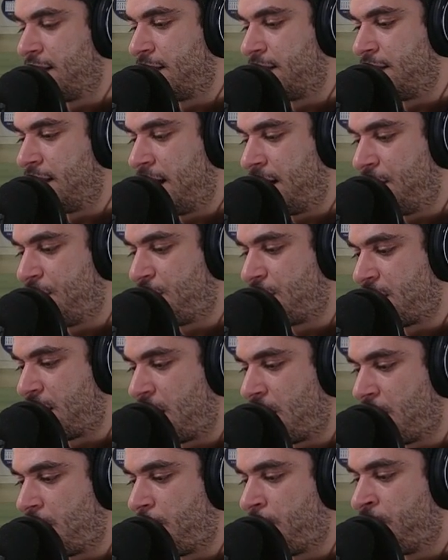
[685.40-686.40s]
That is
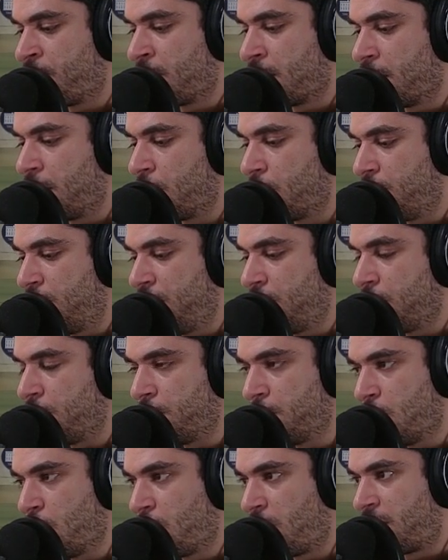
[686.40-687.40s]
now agreed on
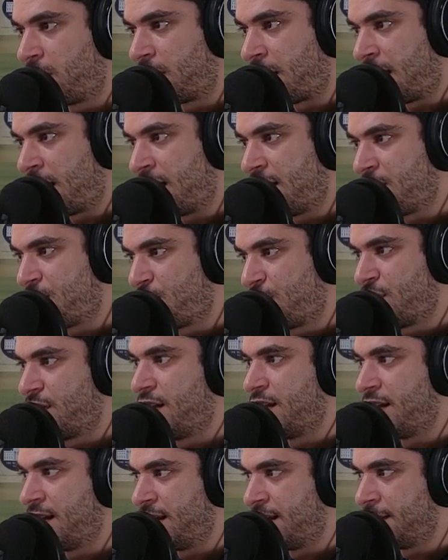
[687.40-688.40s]
both sides,
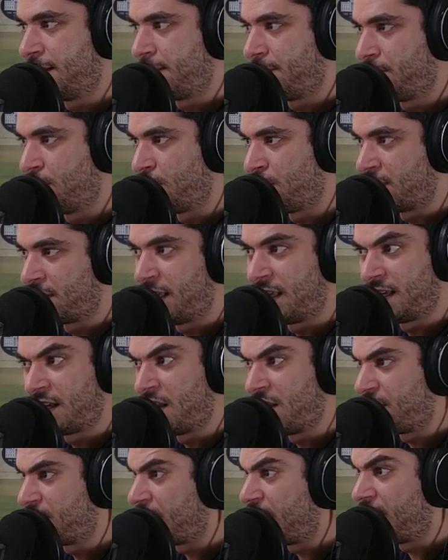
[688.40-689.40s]
and just like I
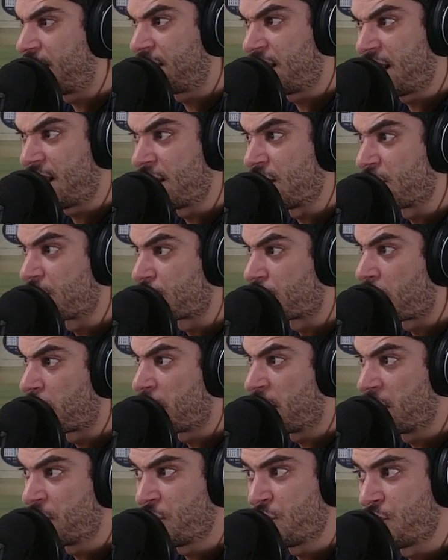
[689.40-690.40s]
said, AS
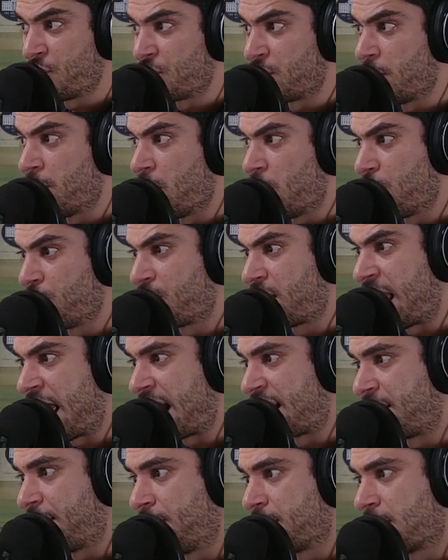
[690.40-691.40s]
Roma is the most
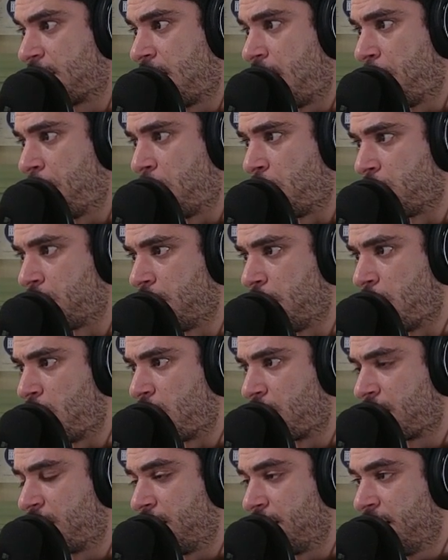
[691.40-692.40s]
active club on the
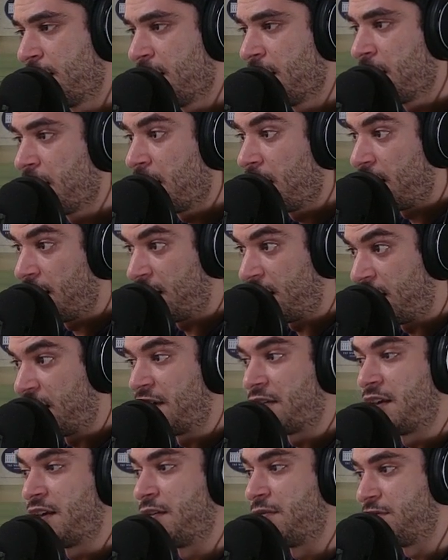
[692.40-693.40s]
market. I
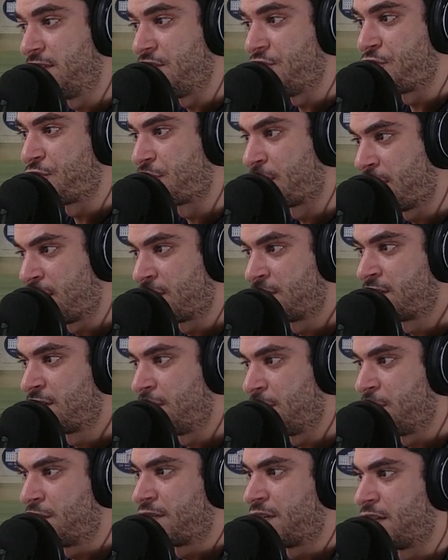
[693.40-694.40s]
have discussed
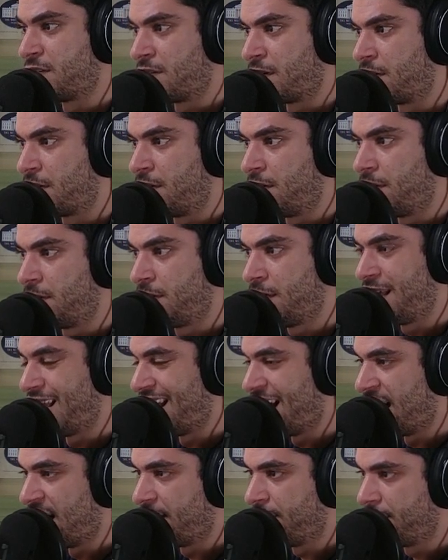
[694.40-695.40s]
this transfer earlier.
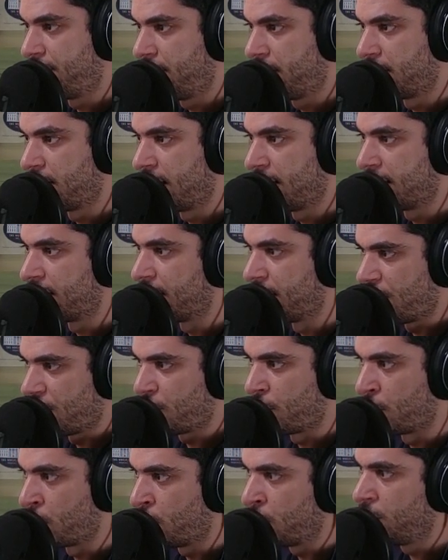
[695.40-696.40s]
I feel like it is
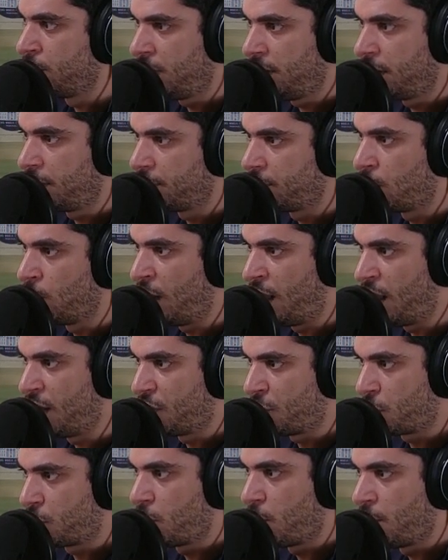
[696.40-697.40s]
a good deal for
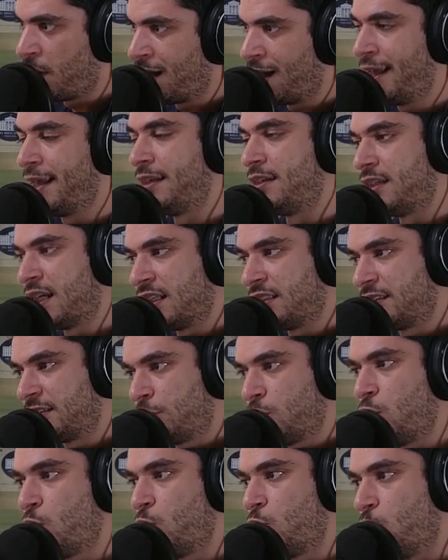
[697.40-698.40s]
AS Roma and not
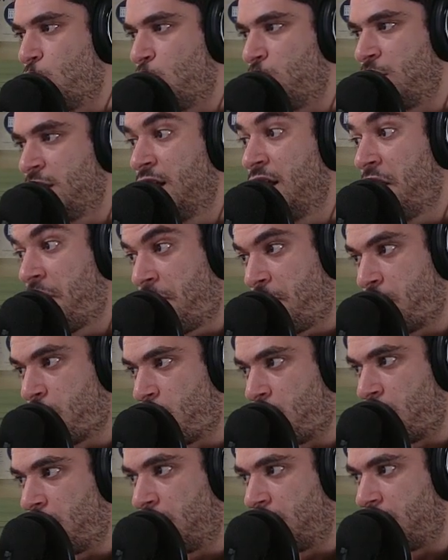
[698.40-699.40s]
so good
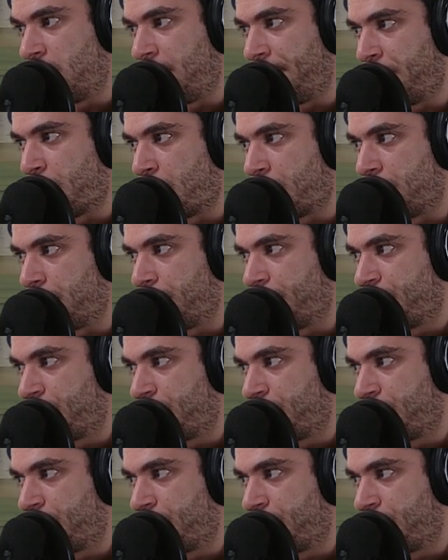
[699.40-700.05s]
for Lyon.